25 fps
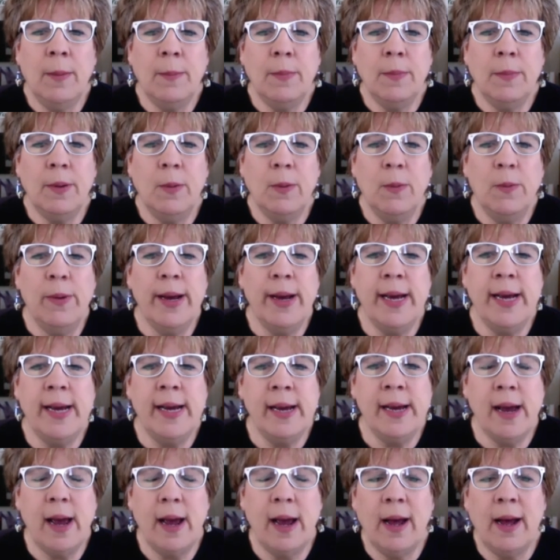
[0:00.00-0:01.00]

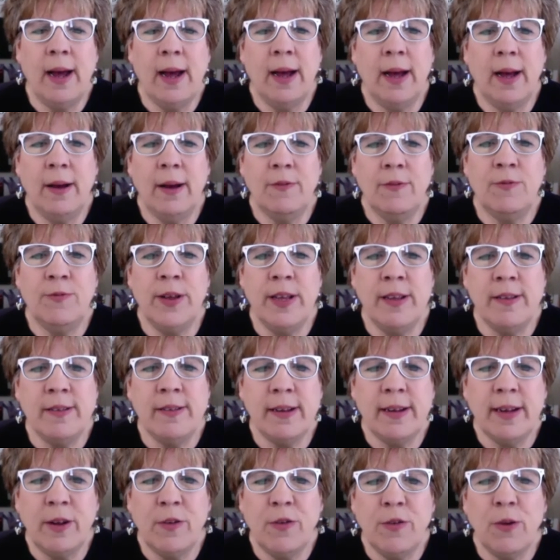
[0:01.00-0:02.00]
we
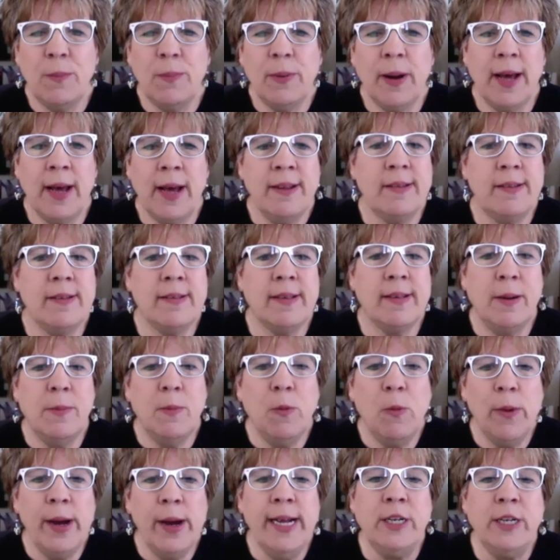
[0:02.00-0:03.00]
visit different places and
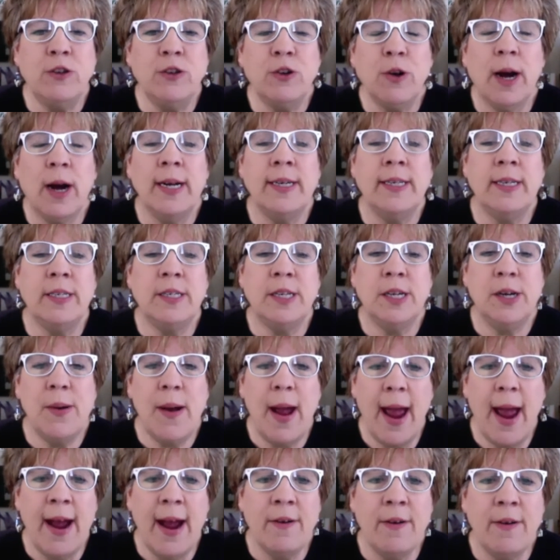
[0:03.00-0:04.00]
we try to do
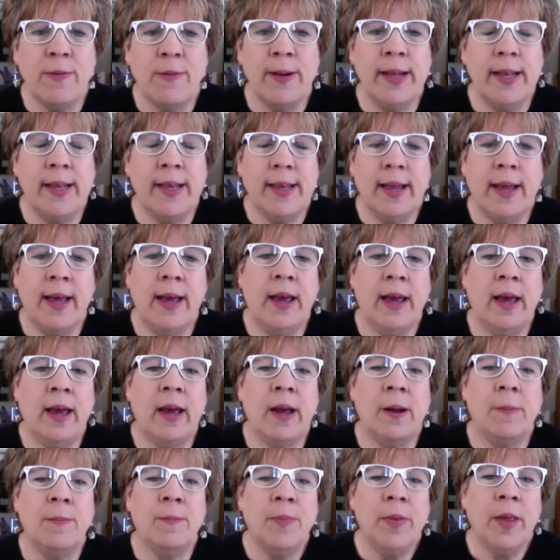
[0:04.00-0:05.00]

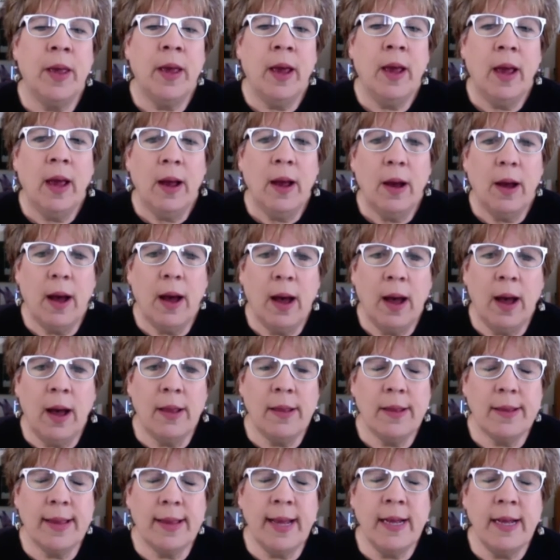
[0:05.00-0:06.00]
everything,
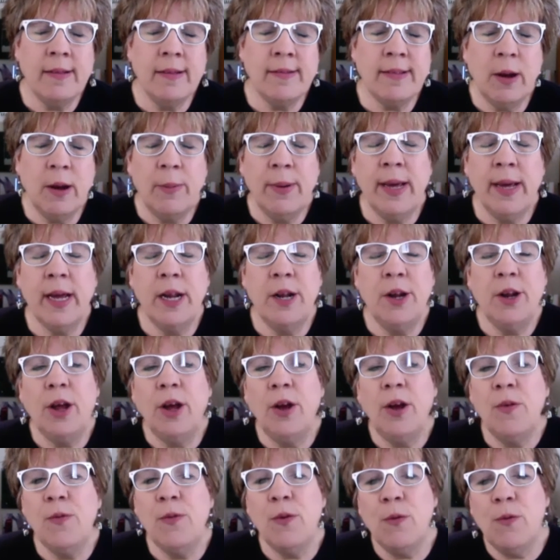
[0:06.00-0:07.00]
things that we can
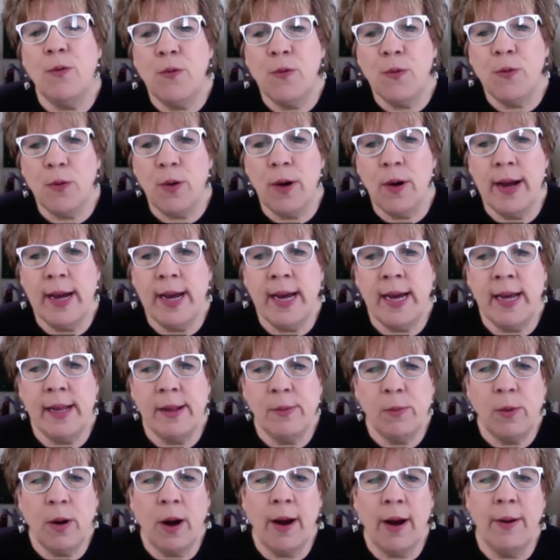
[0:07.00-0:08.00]
do for free
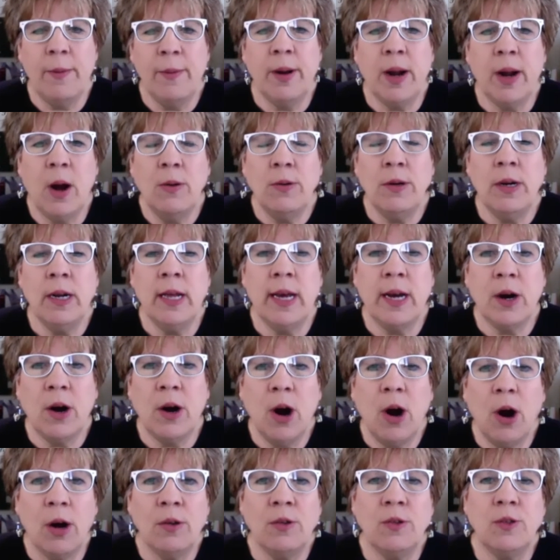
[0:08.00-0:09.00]
where it would only
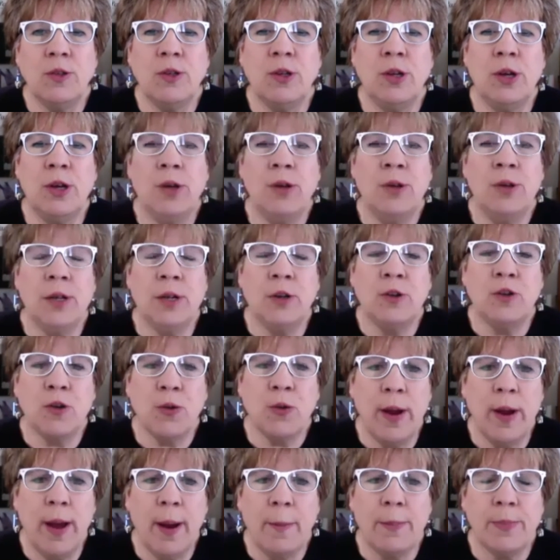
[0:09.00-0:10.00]
cost you the
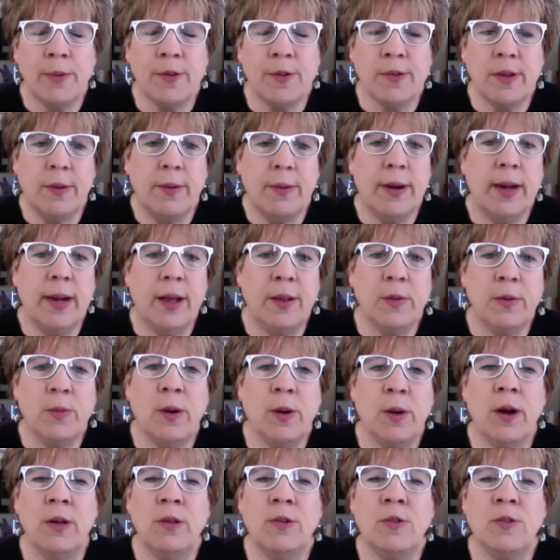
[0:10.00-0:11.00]
trip. So in other
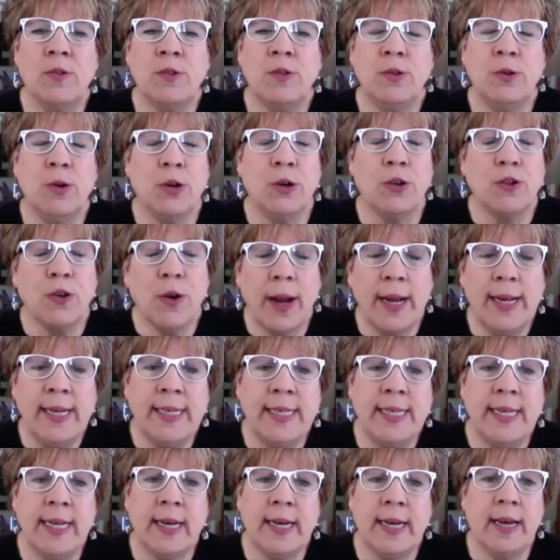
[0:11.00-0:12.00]
words, your train
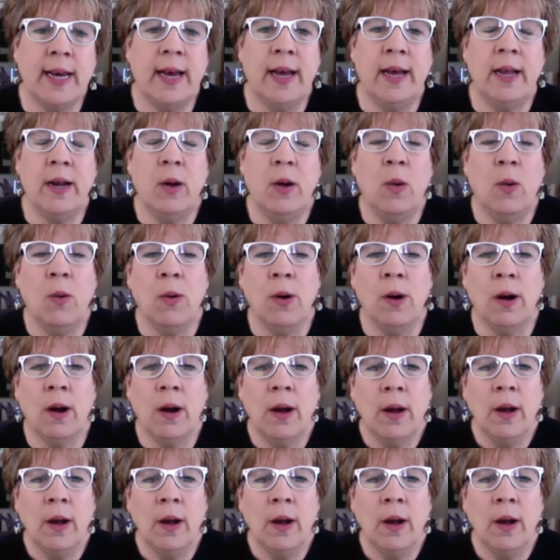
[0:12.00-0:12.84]
ticket or